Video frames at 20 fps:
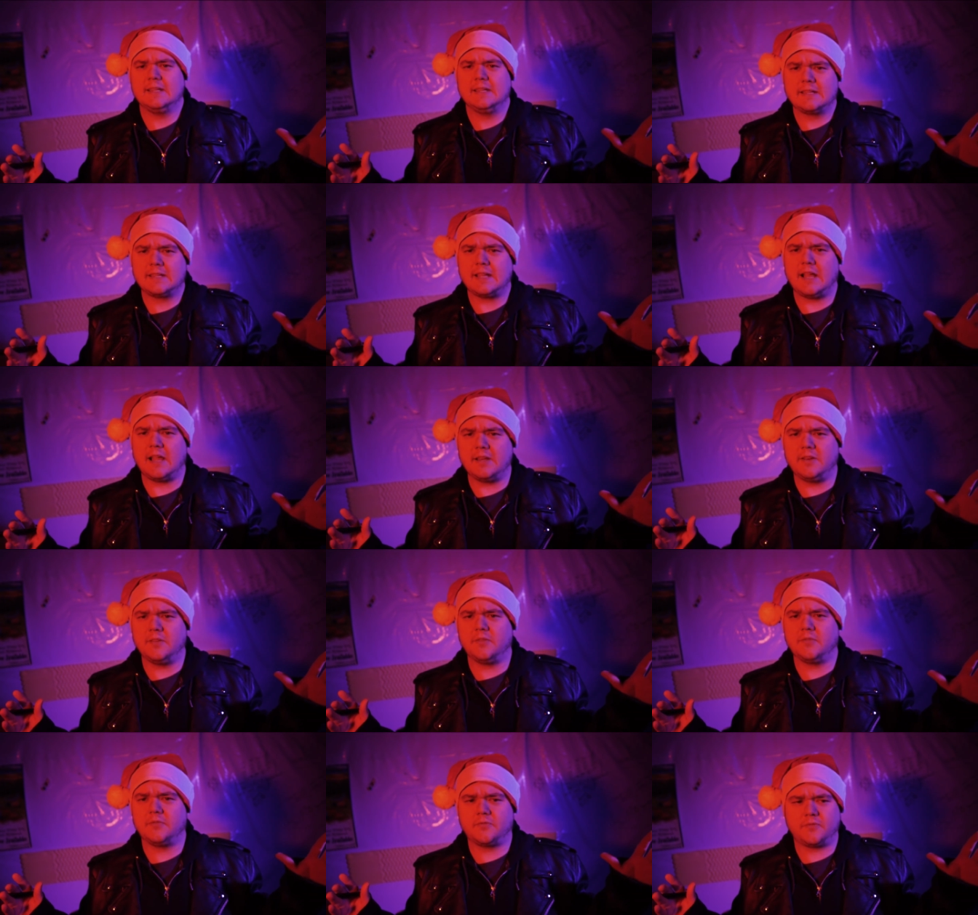
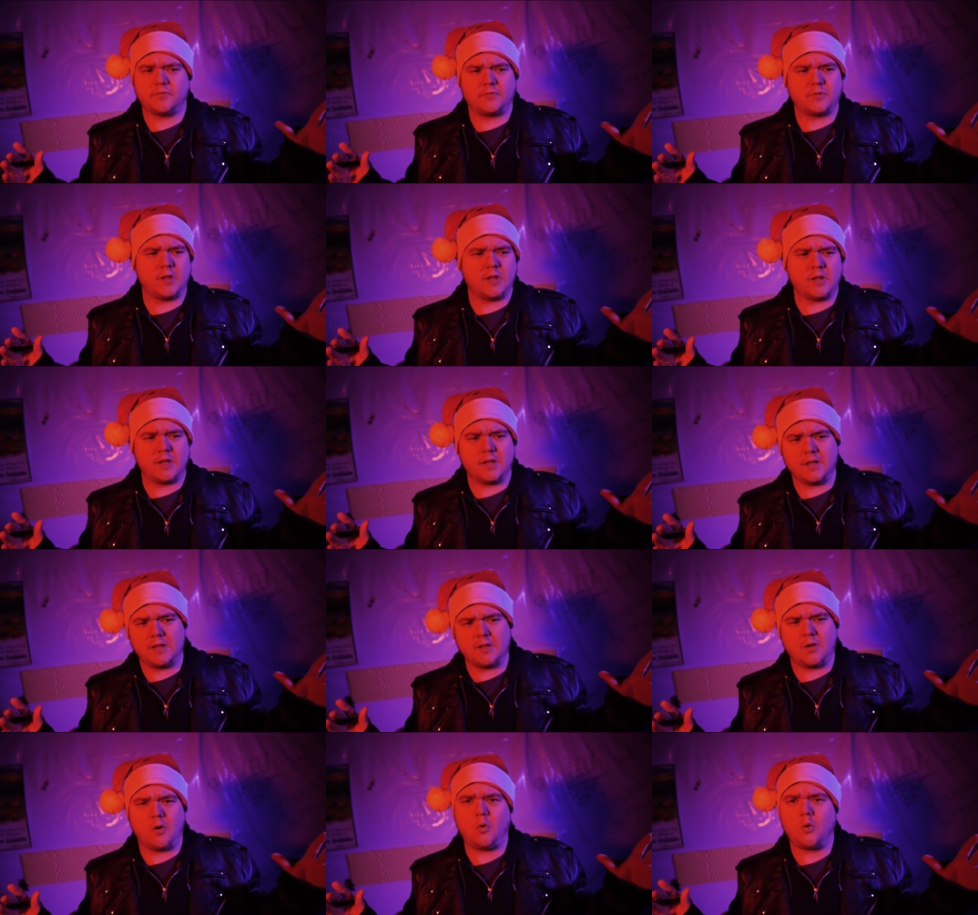kind of
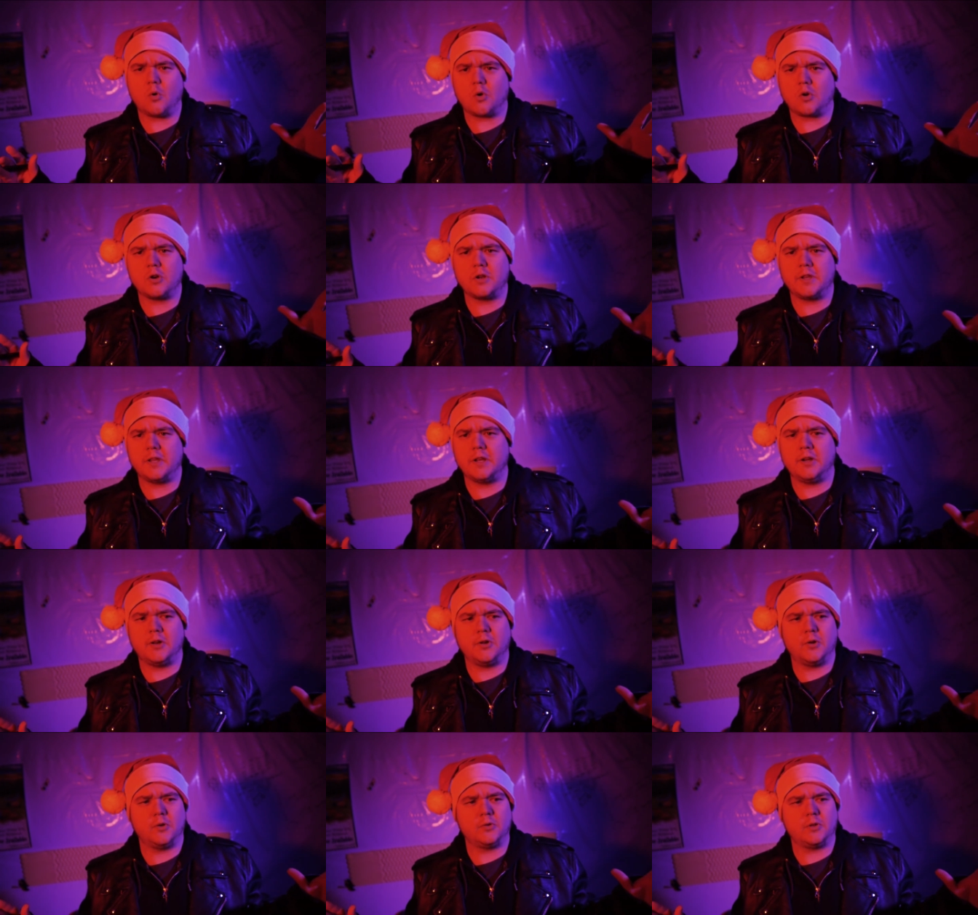uh, horror, you
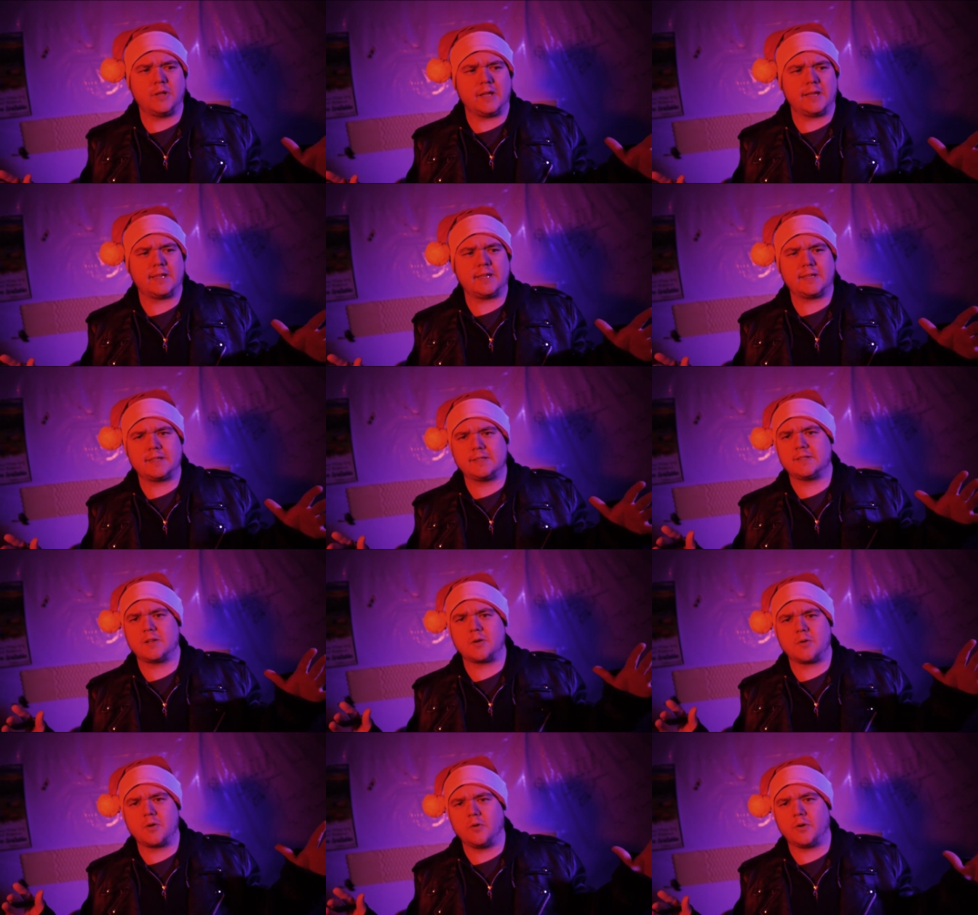know, like
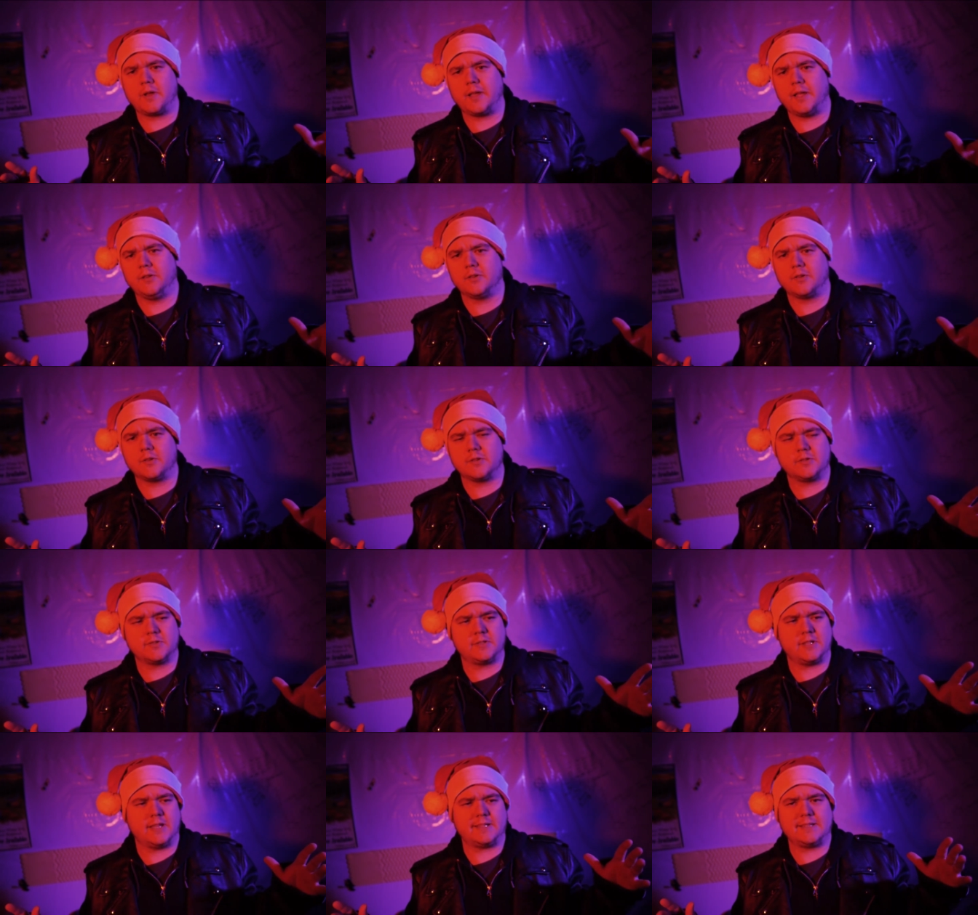serial
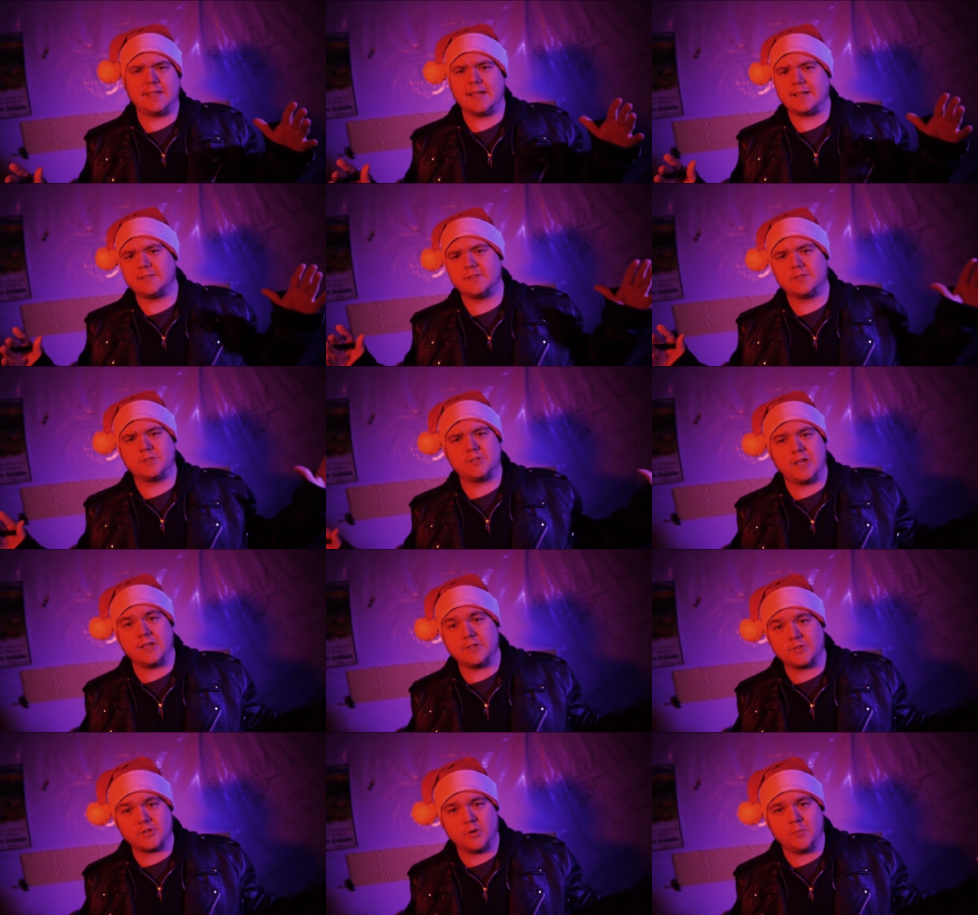killers, like Texas
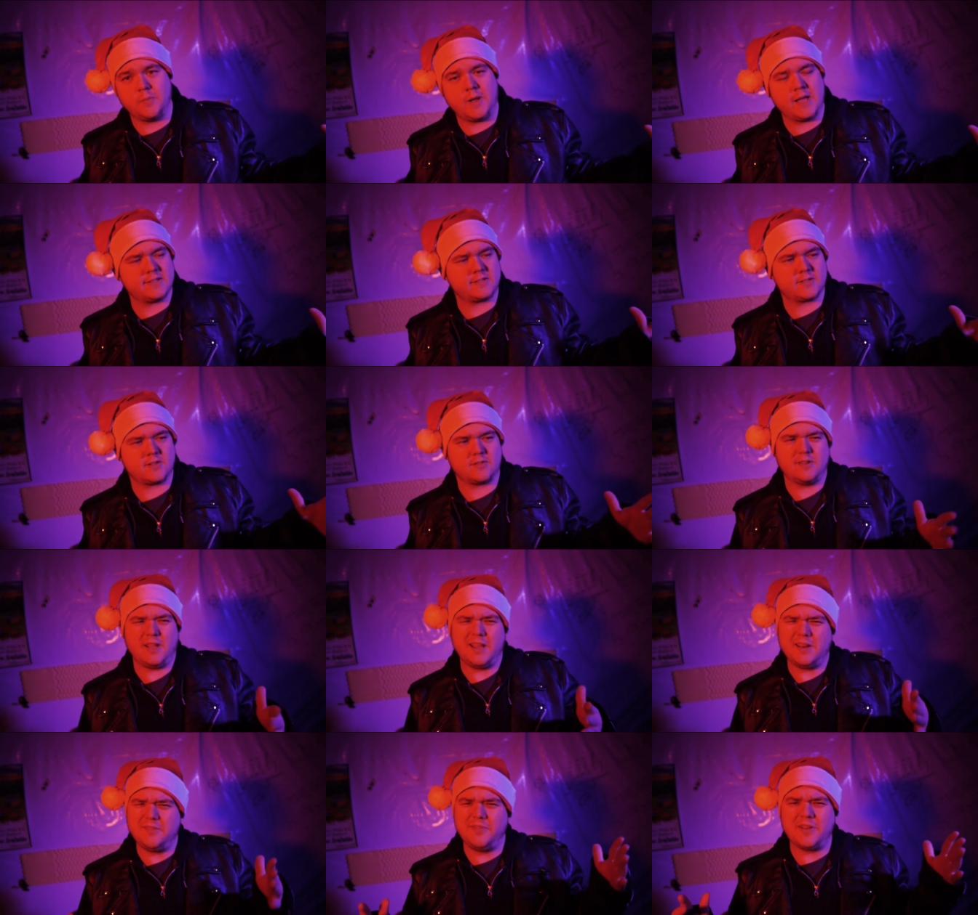Chainsaw Massacre.
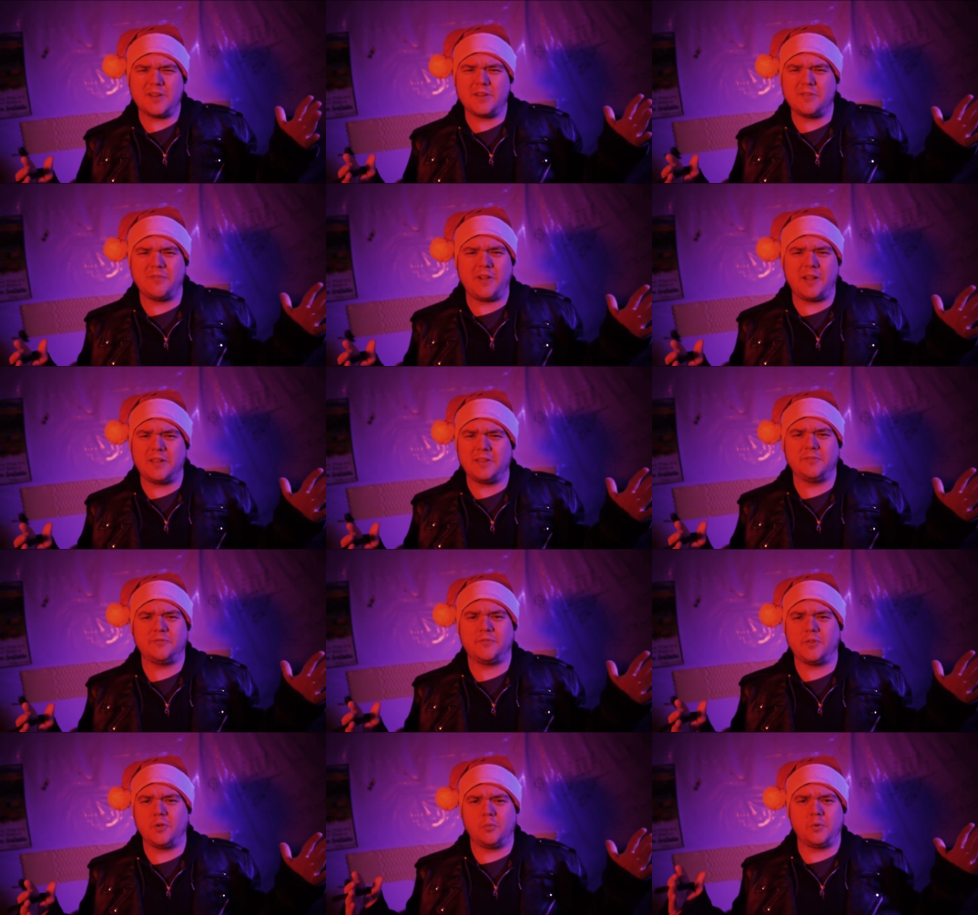Not a very
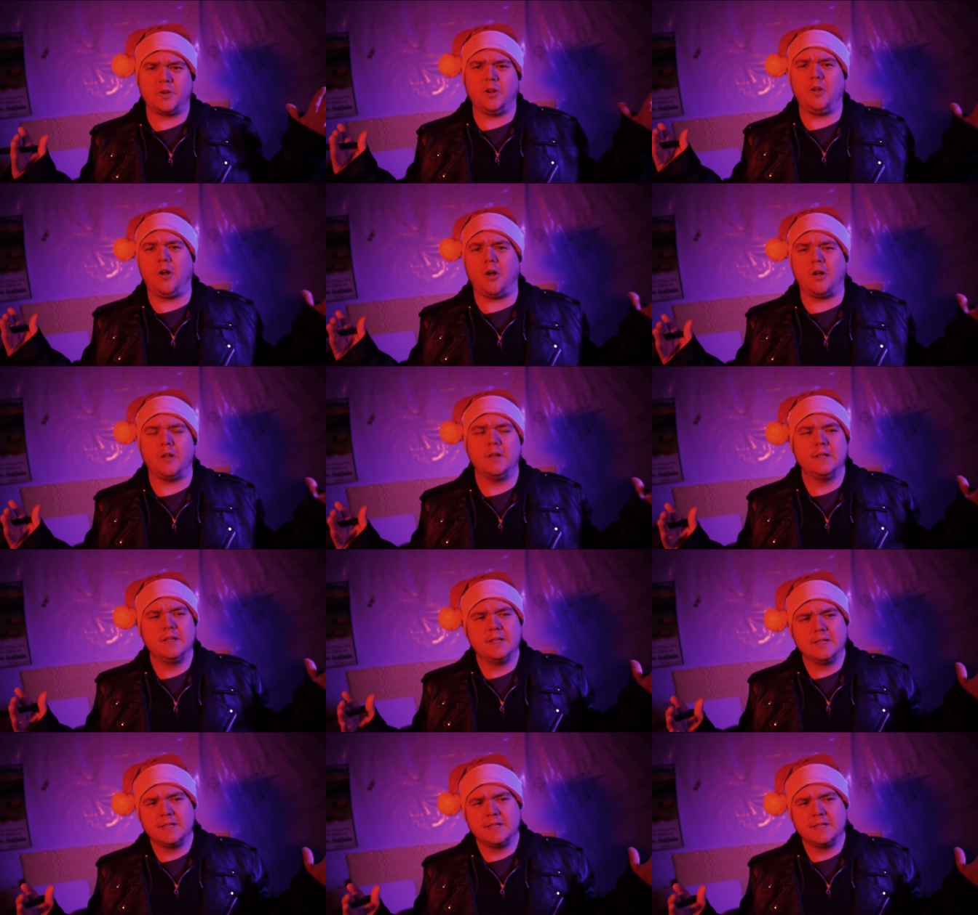violent film at all.